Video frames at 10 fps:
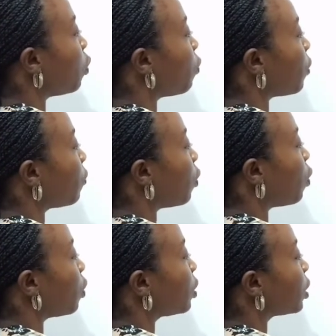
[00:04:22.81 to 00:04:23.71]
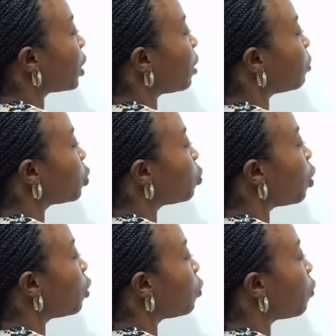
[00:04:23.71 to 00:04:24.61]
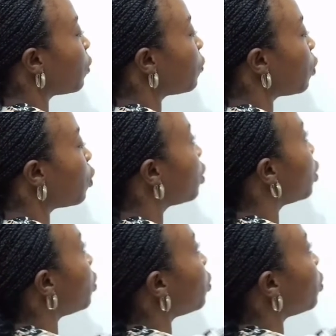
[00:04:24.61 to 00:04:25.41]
over 4 times 1 over 4.